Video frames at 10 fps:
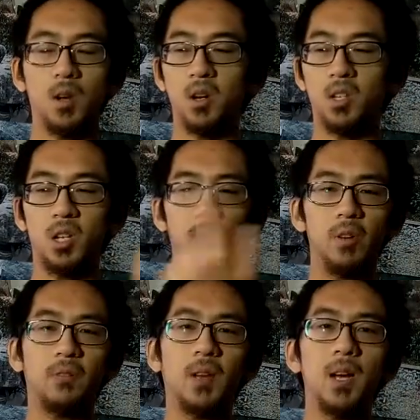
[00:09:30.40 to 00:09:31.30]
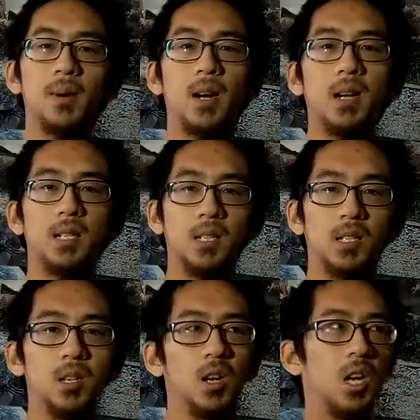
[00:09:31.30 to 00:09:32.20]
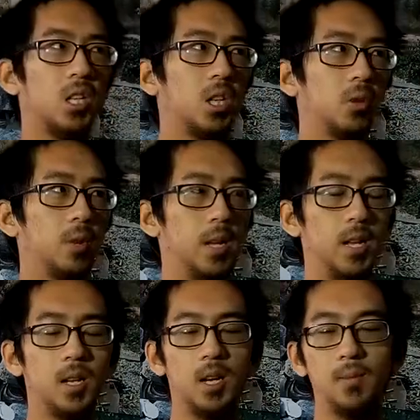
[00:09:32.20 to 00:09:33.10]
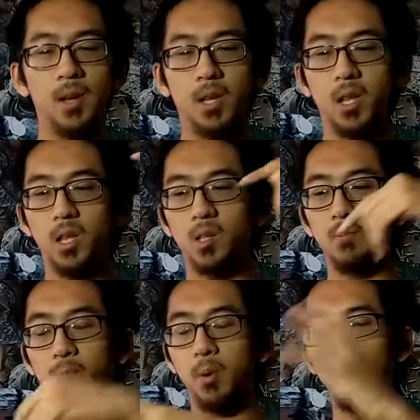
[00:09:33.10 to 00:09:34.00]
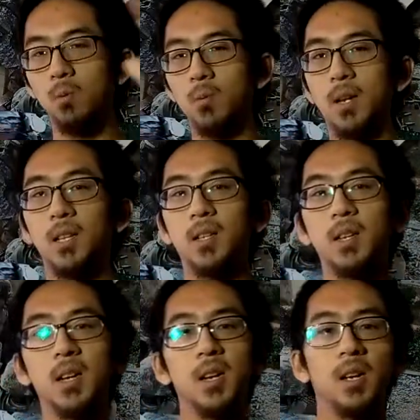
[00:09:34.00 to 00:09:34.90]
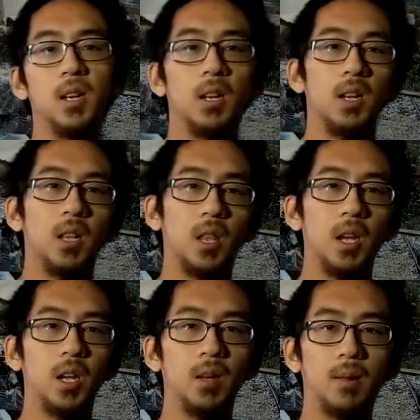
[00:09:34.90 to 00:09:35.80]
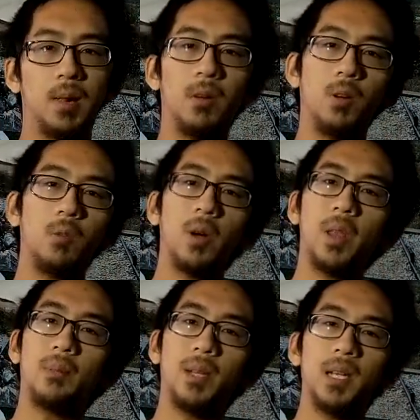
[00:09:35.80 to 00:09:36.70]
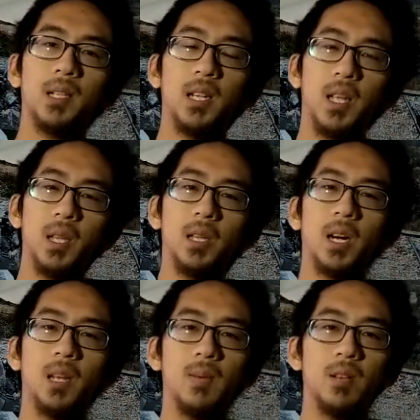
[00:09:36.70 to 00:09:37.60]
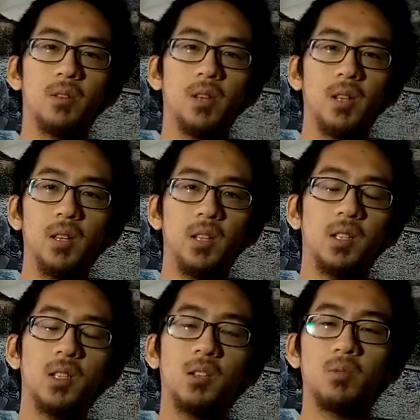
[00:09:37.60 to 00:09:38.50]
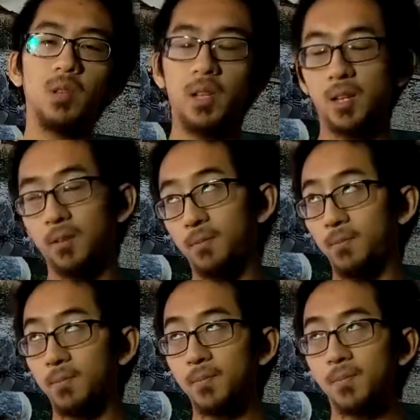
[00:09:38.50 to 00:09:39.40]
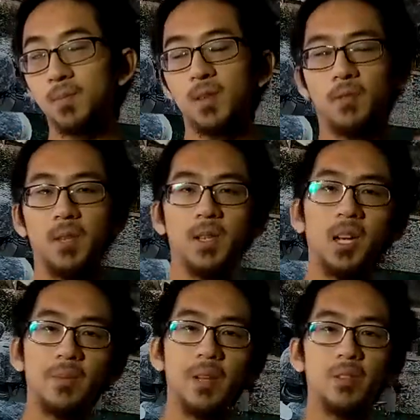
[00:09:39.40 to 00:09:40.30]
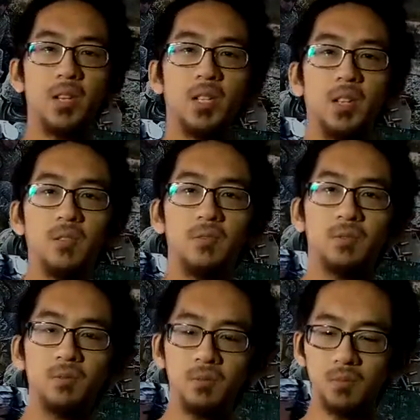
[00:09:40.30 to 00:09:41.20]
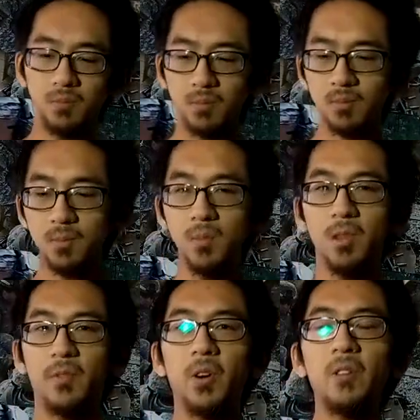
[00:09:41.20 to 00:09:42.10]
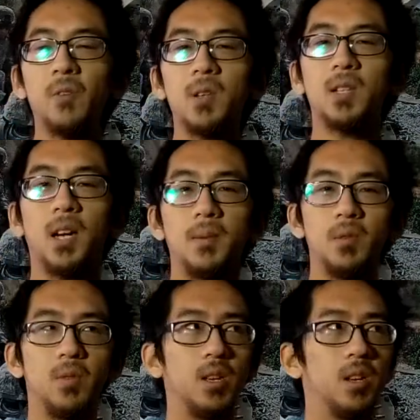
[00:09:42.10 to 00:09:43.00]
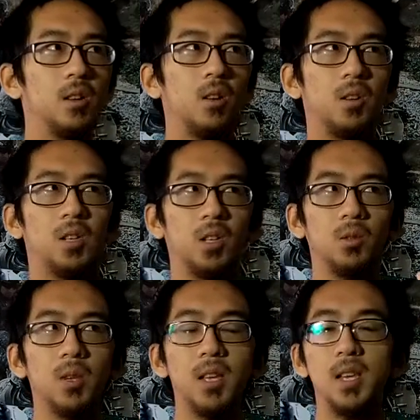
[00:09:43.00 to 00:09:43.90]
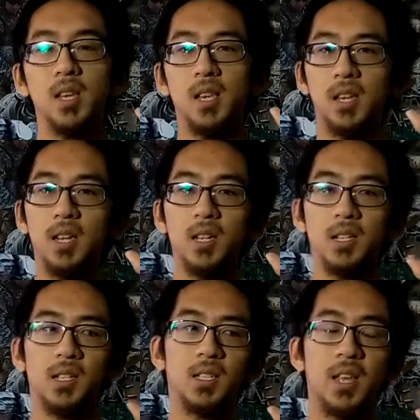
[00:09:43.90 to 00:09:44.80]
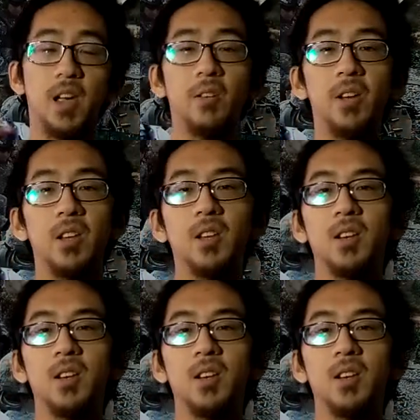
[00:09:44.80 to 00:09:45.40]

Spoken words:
artillery flybys and artillery incoming, and then just boom, and then they ended up showing where they placed it in the documentary. And it's just like, for the documentary itself, the very first time you hear artillery, it is scary.